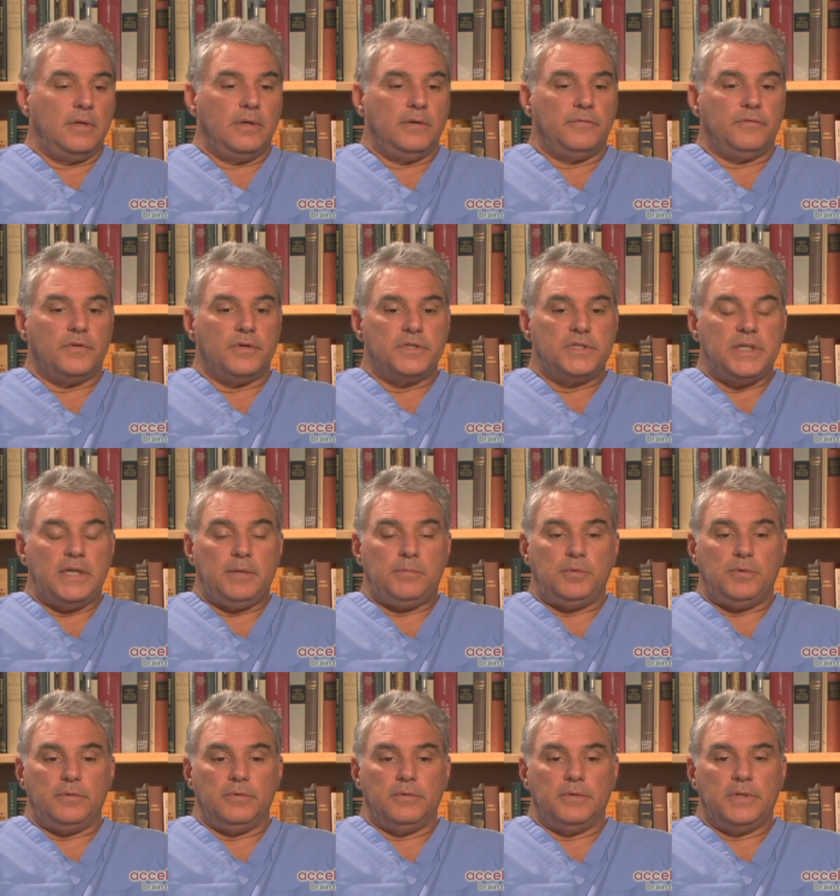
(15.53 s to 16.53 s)
For
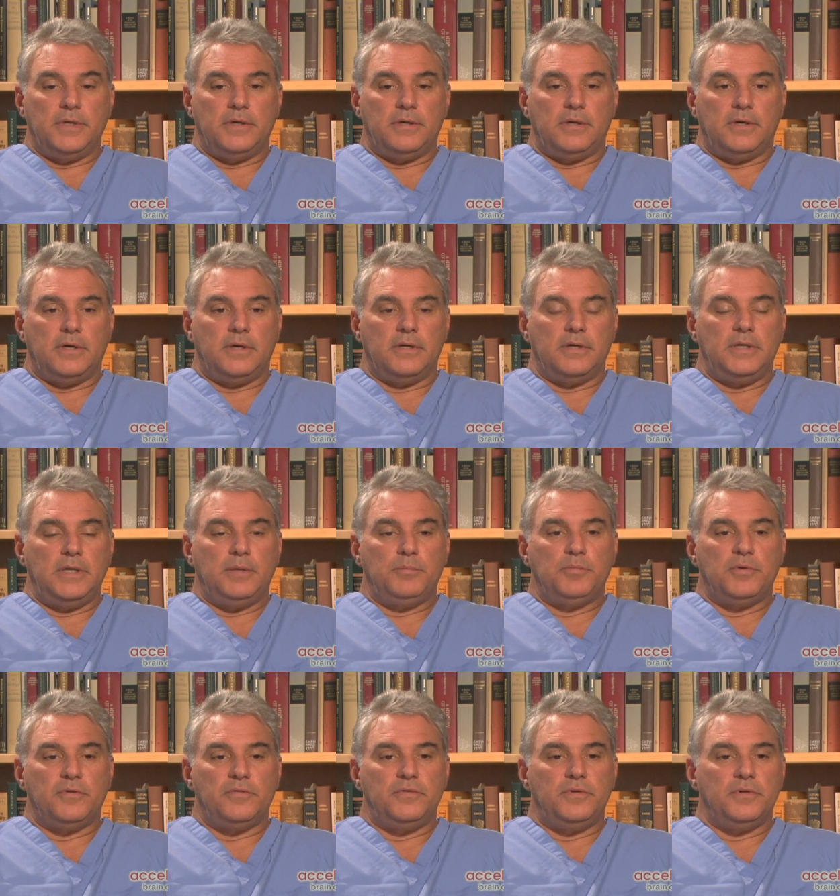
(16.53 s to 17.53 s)
example, there are a
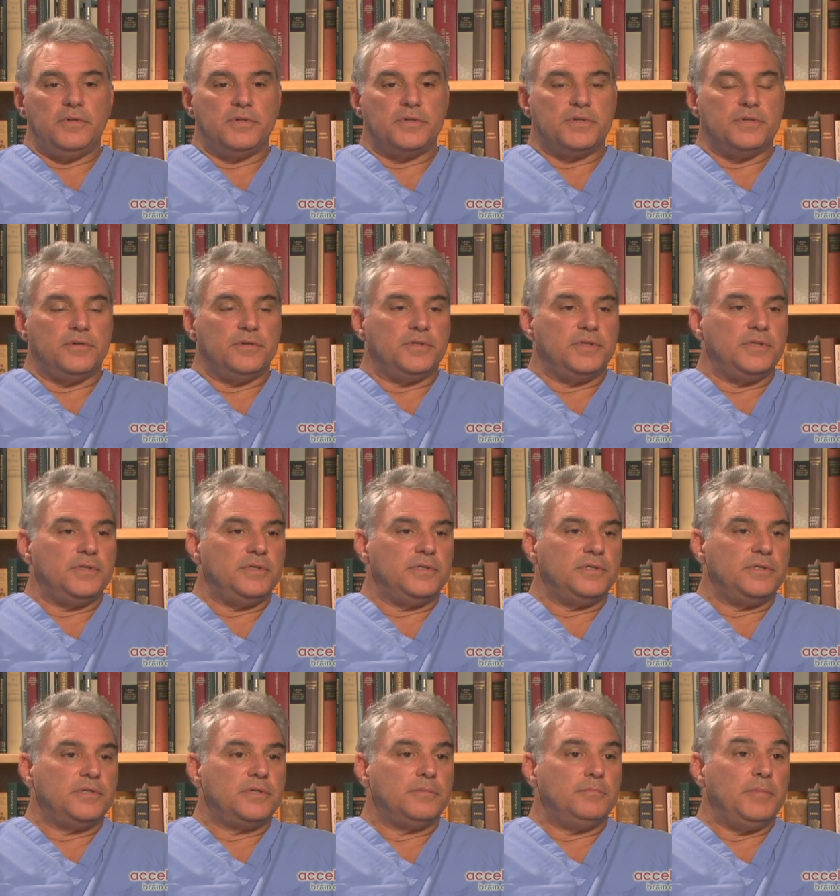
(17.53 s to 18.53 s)
number of
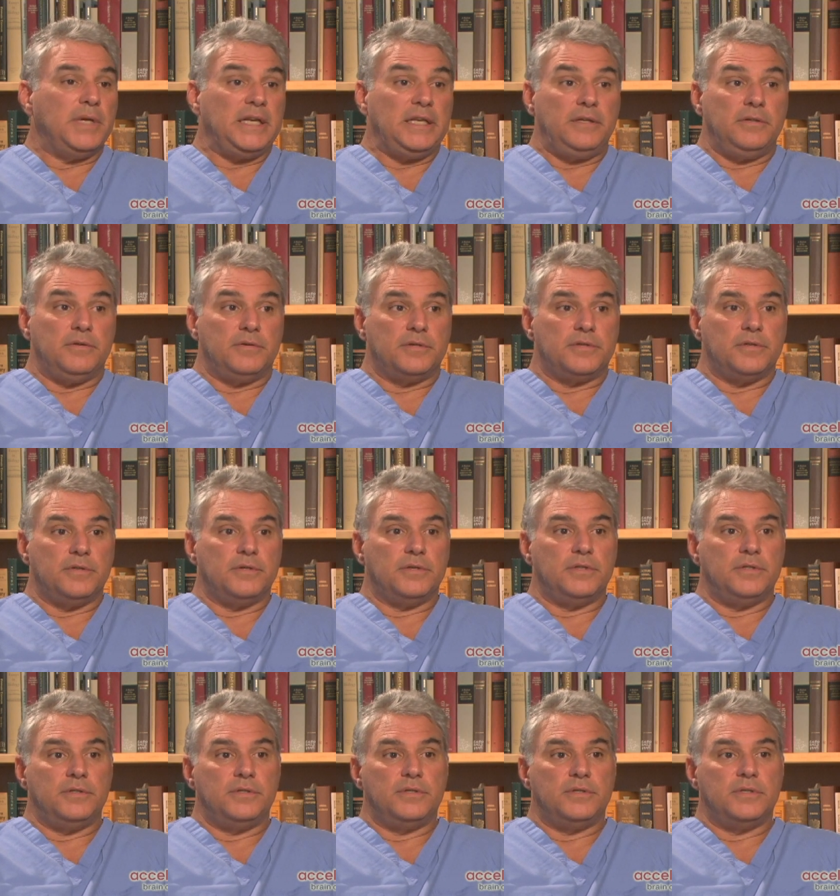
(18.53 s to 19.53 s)
neurosurgeons, many
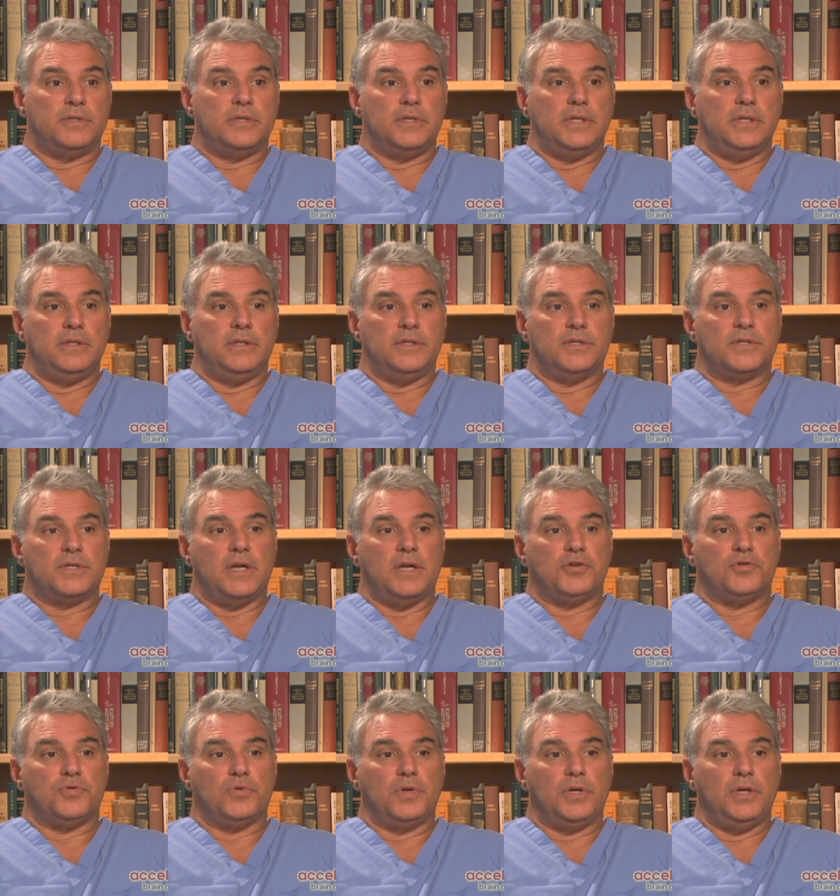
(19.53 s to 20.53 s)
neurosurgeons in this
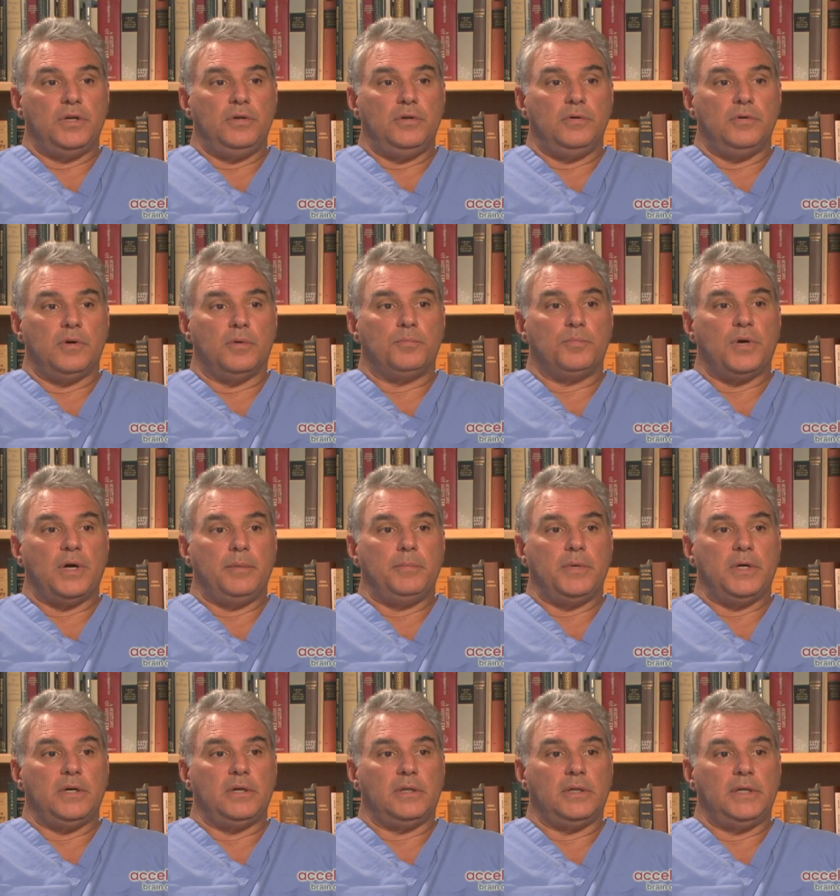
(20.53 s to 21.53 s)
country who are
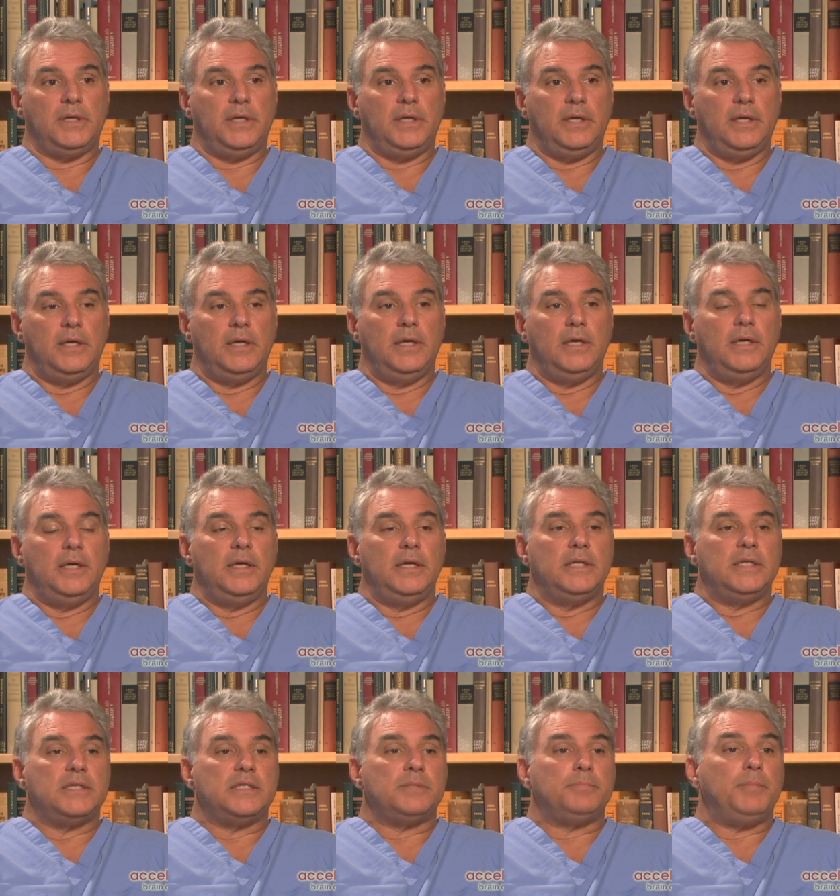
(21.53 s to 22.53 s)
primarily
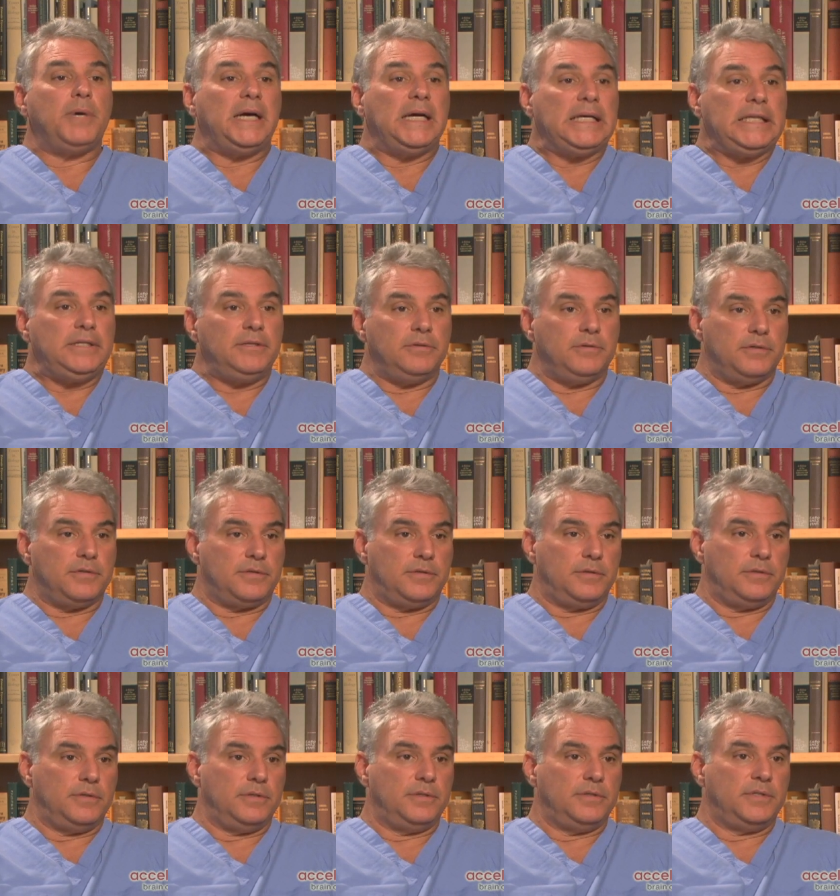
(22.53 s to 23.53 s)
spine
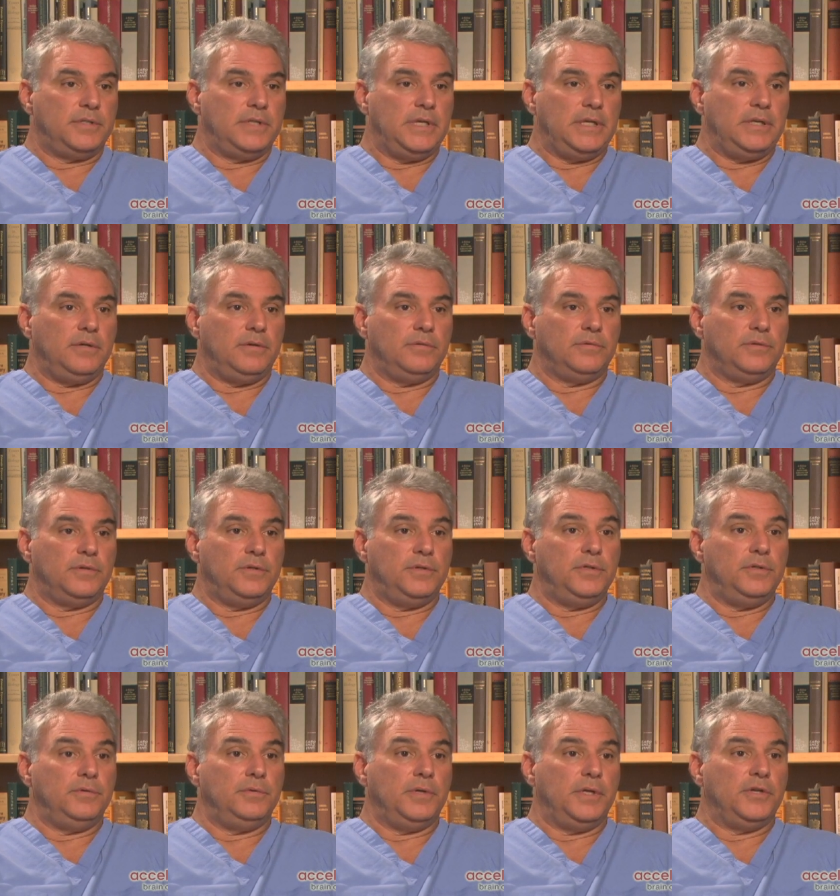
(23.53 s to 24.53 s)
neurosurgeons. They don't
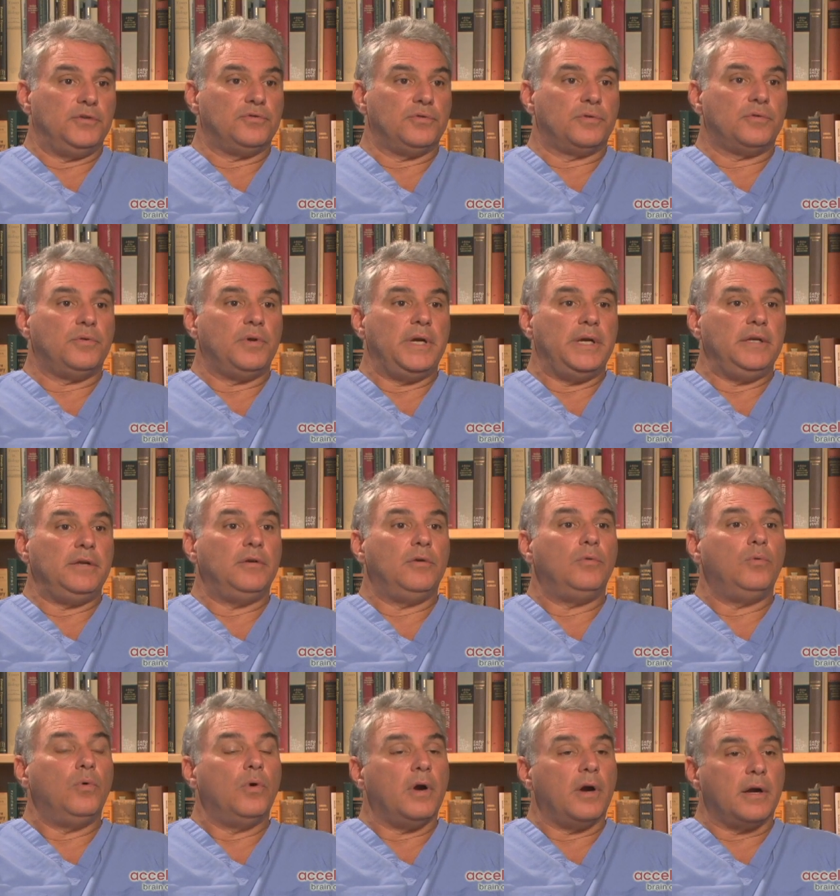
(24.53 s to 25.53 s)
do
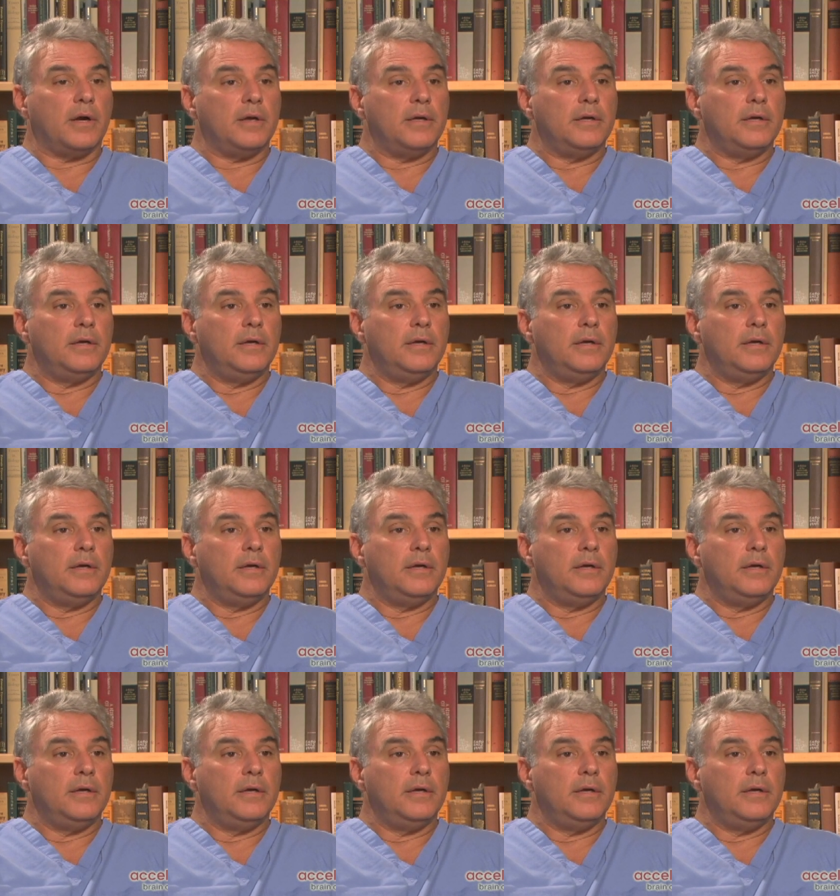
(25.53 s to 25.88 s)
intracranial work,